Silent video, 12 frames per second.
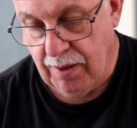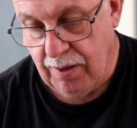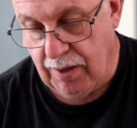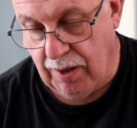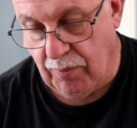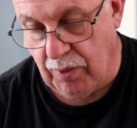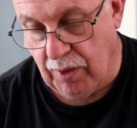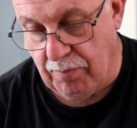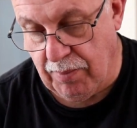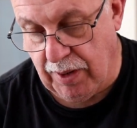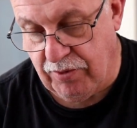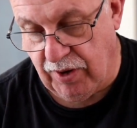Now we're on
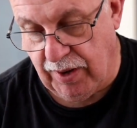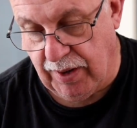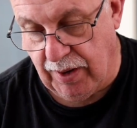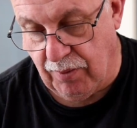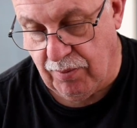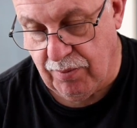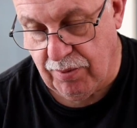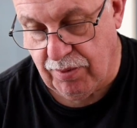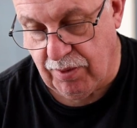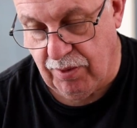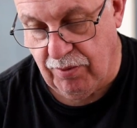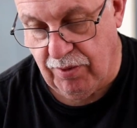metric now,
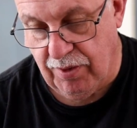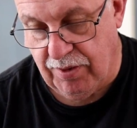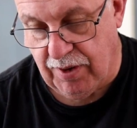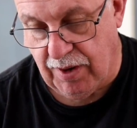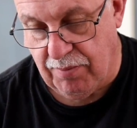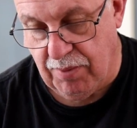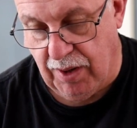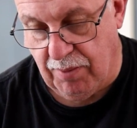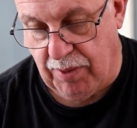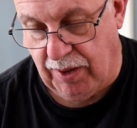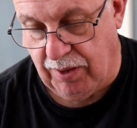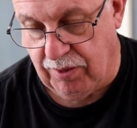310
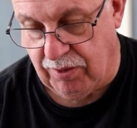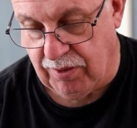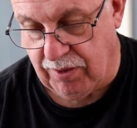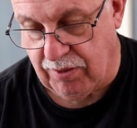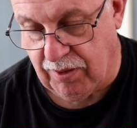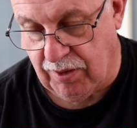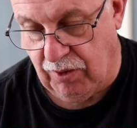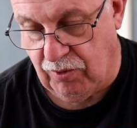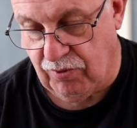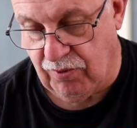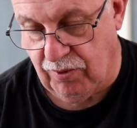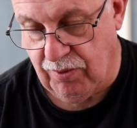millimetres, that's
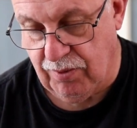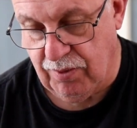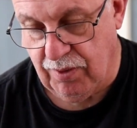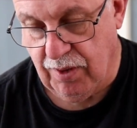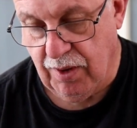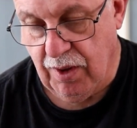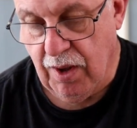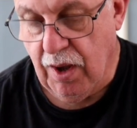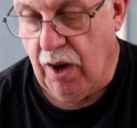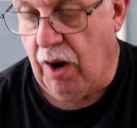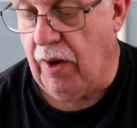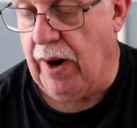useful.
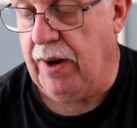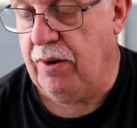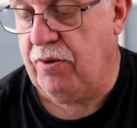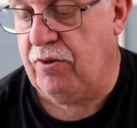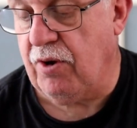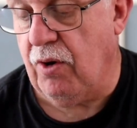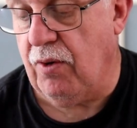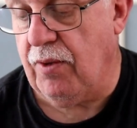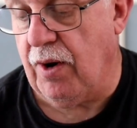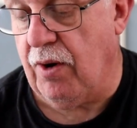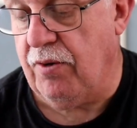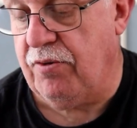Alright, so
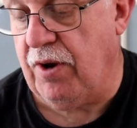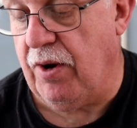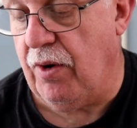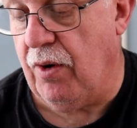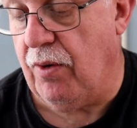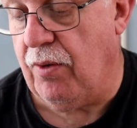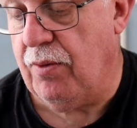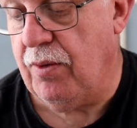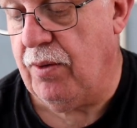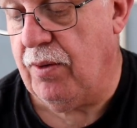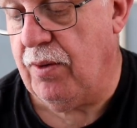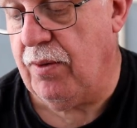they're on zero.
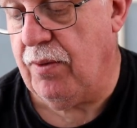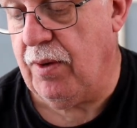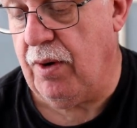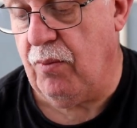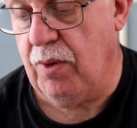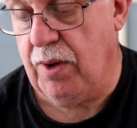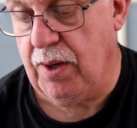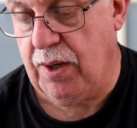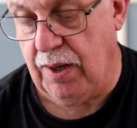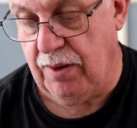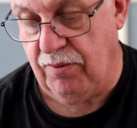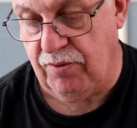They're not
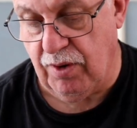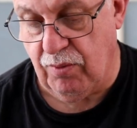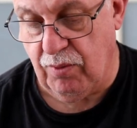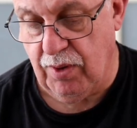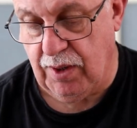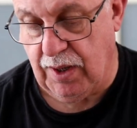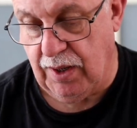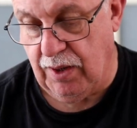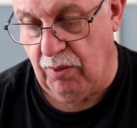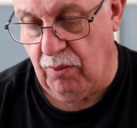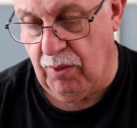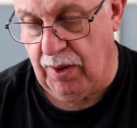working, they stopped working. They
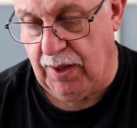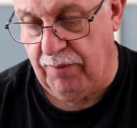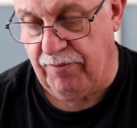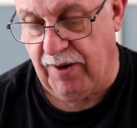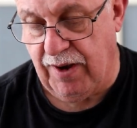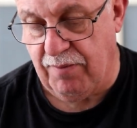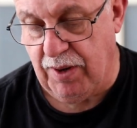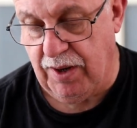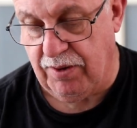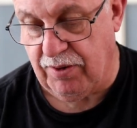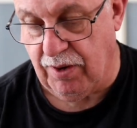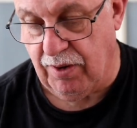were working 5
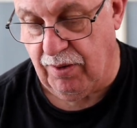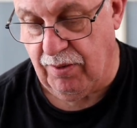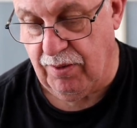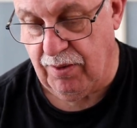minutes ago.